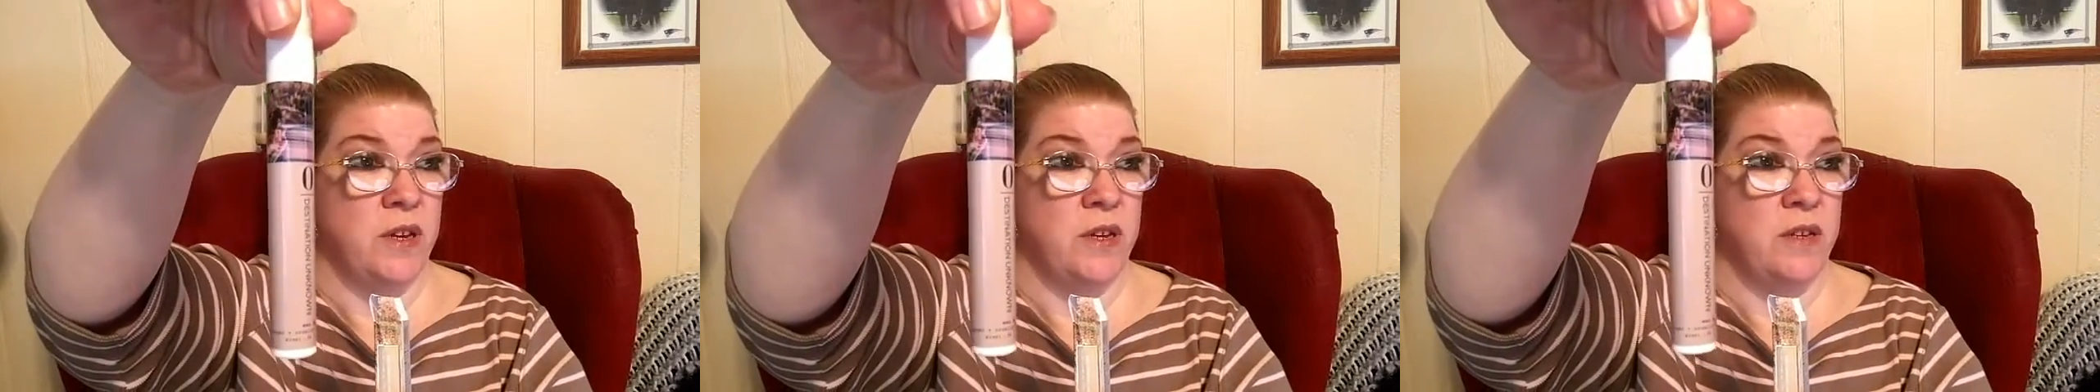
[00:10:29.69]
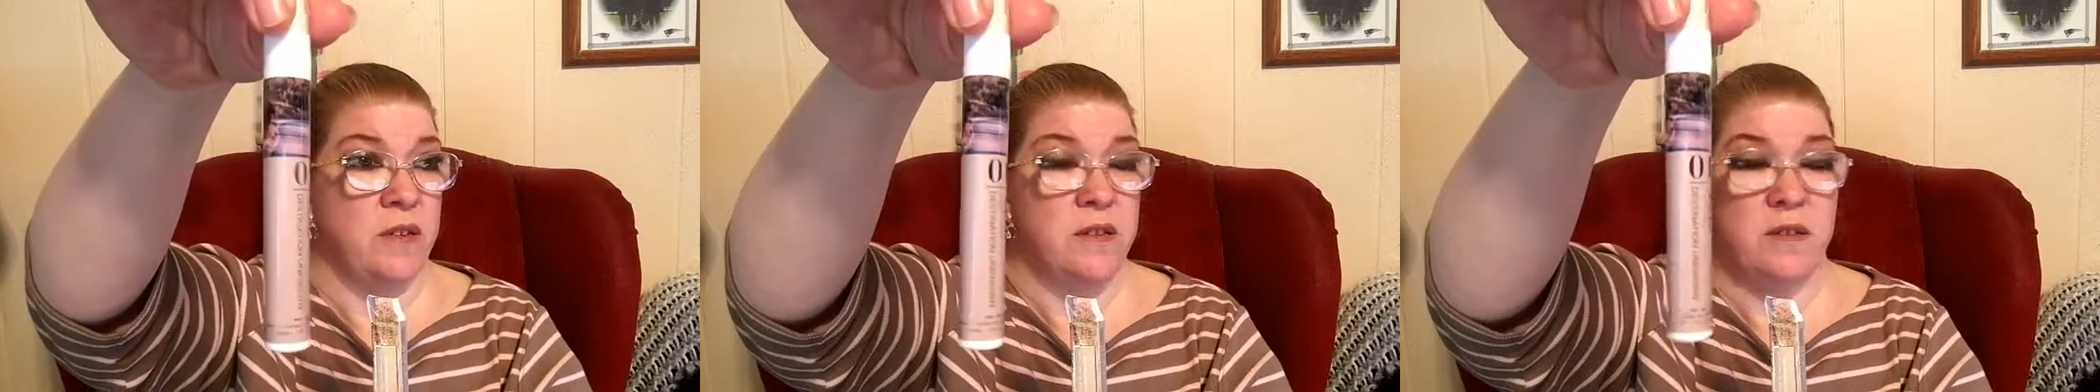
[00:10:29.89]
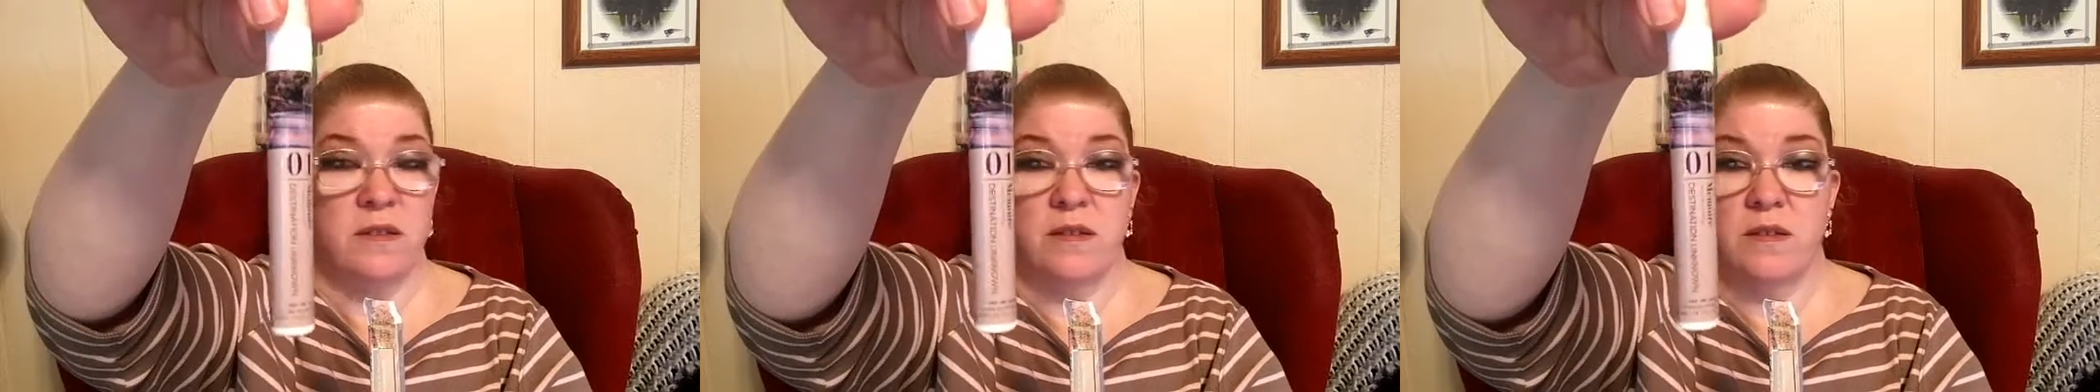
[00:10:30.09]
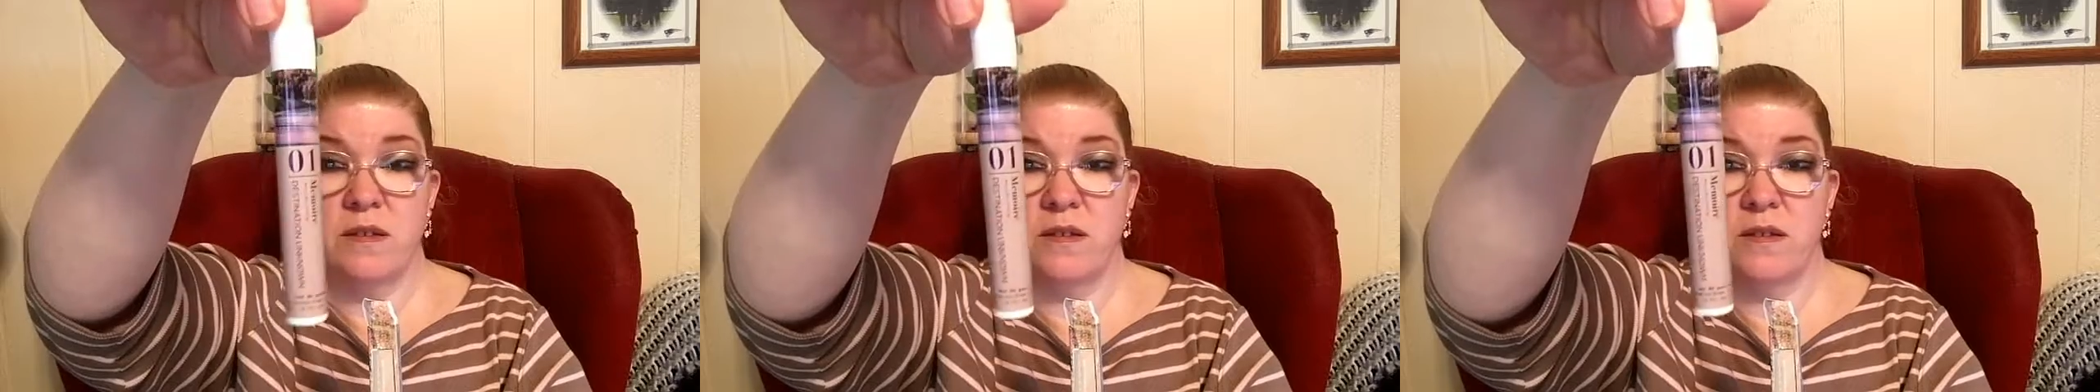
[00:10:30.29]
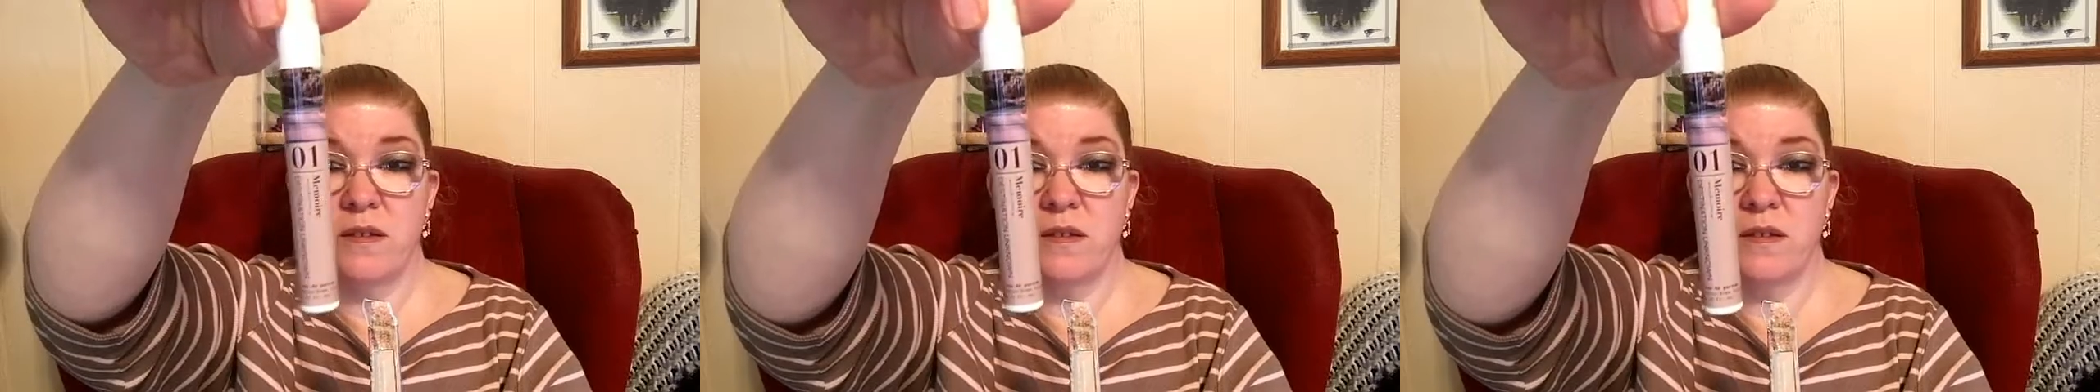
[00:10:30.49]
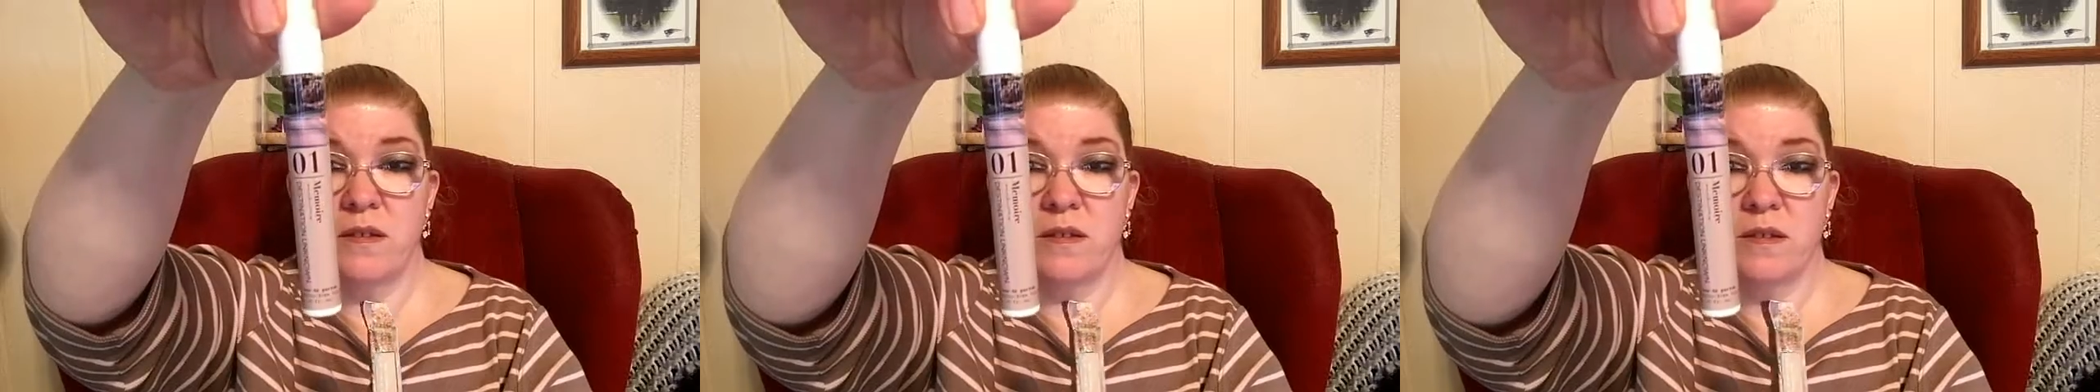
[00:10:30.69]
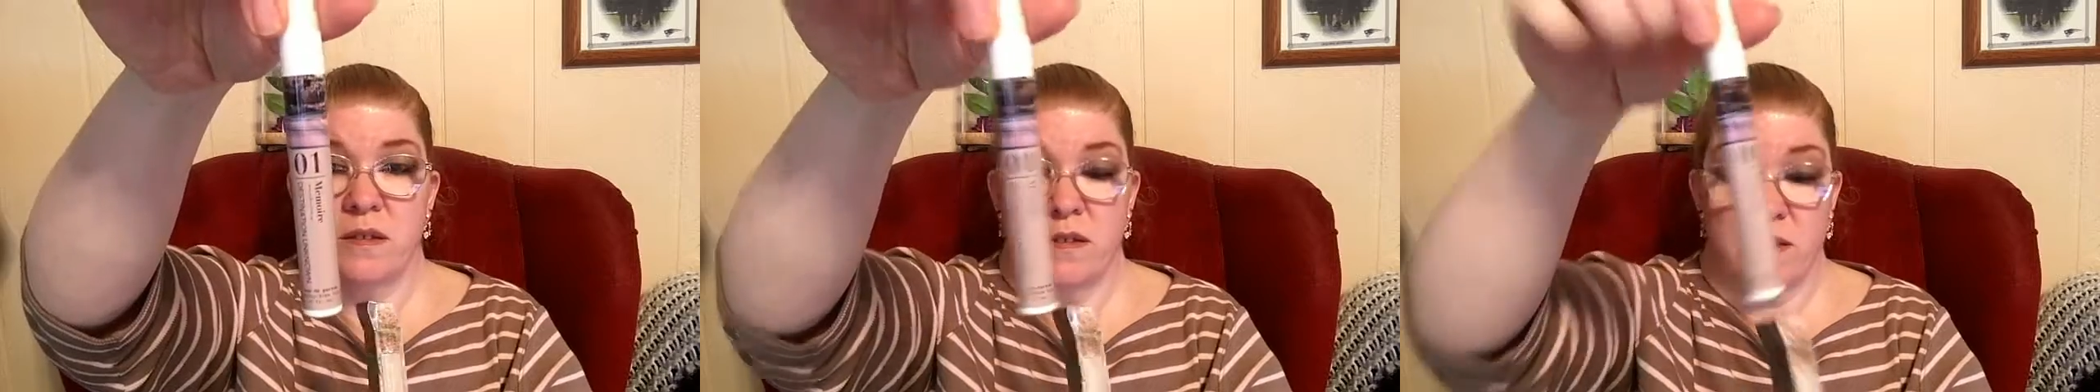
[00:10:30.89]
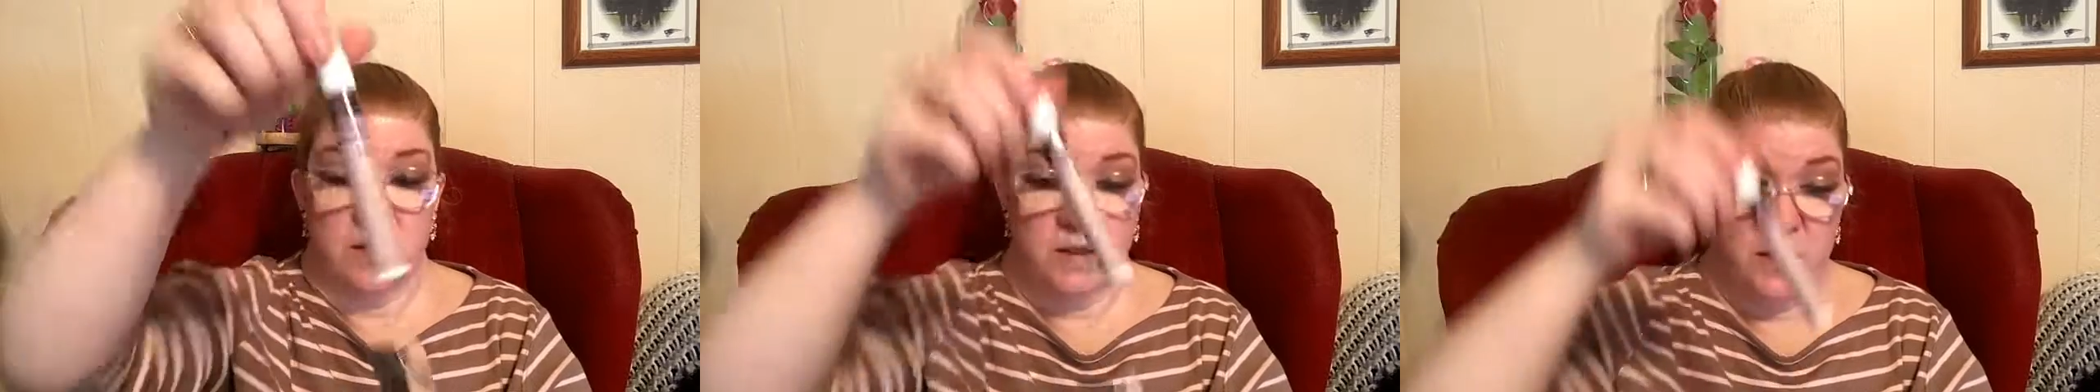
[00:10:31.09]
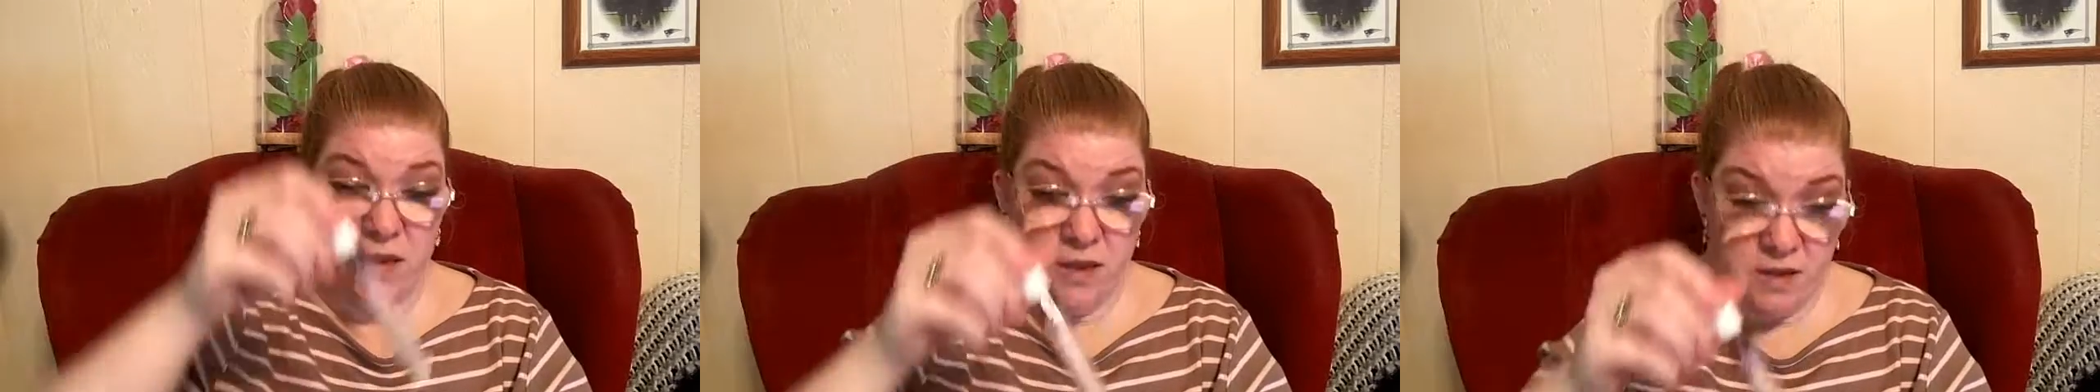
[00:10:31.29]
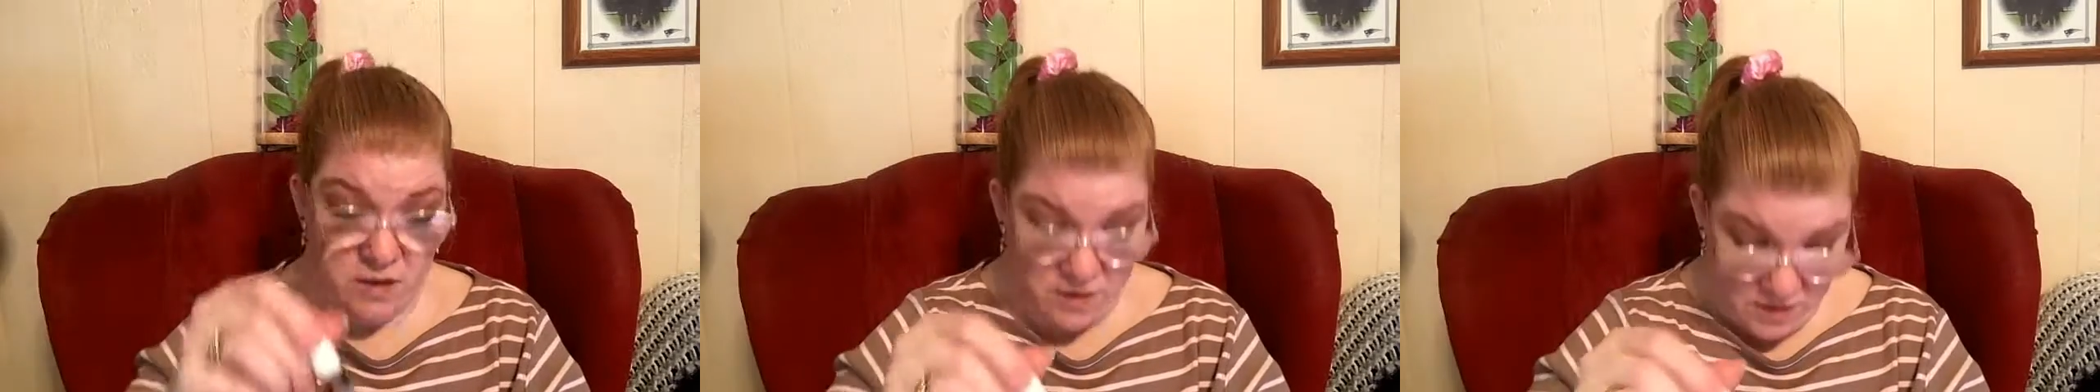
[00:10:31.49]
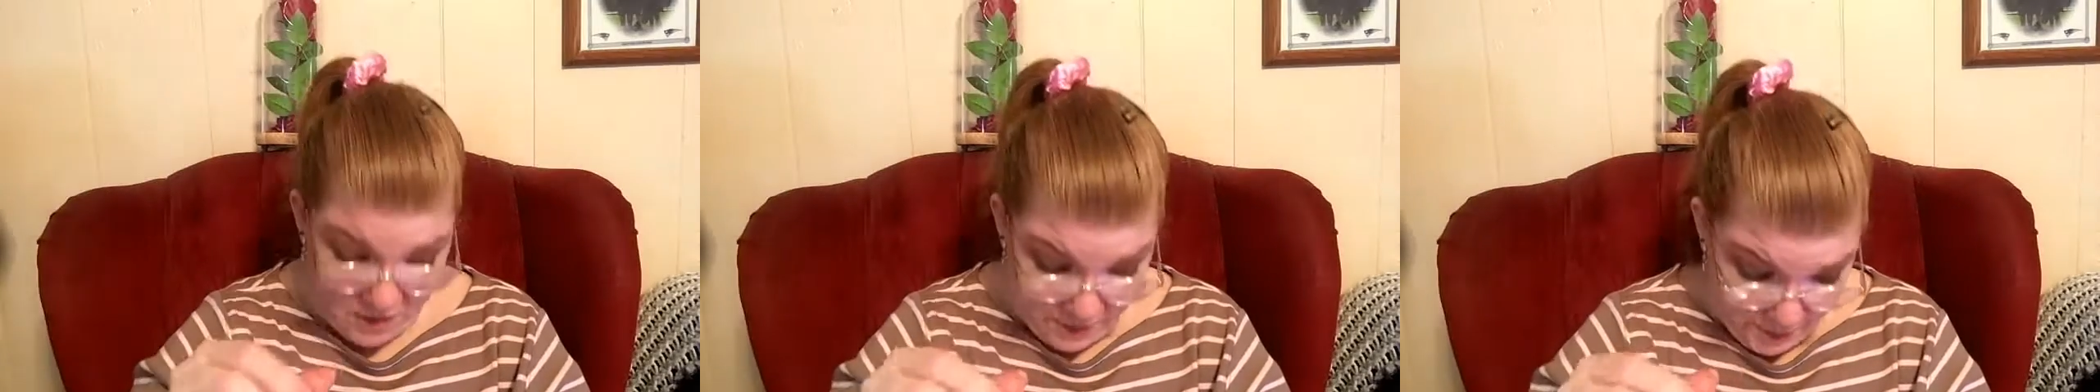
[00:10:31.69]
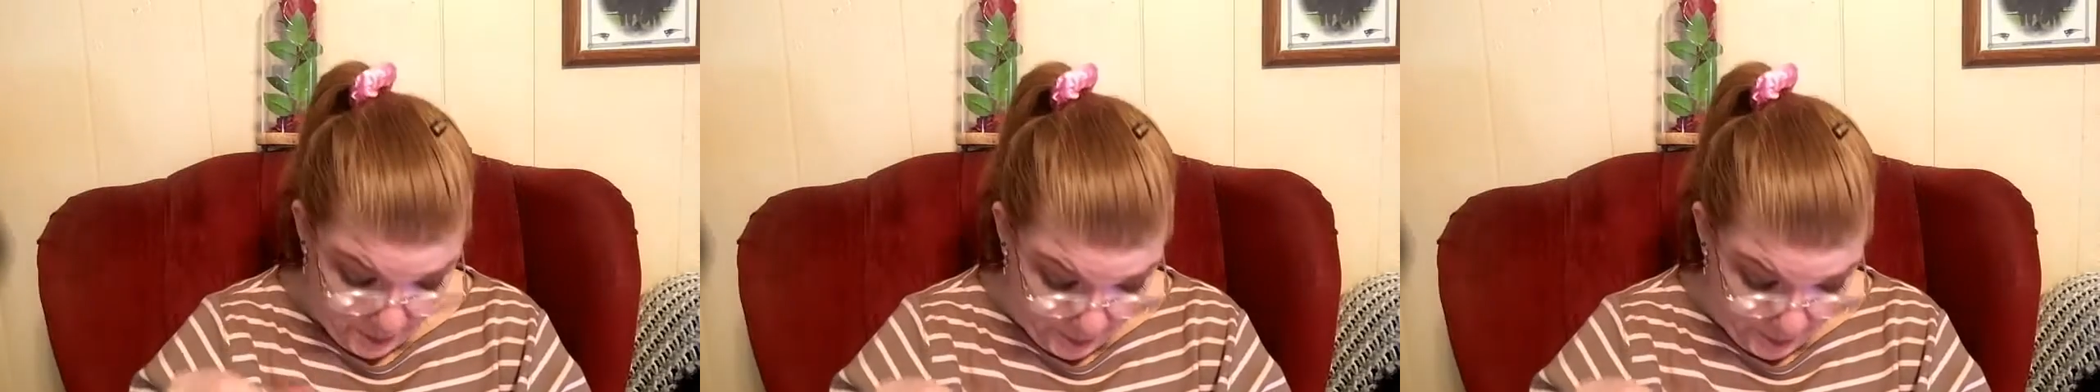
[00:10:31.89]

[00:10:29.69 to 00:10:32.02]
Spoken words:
is here.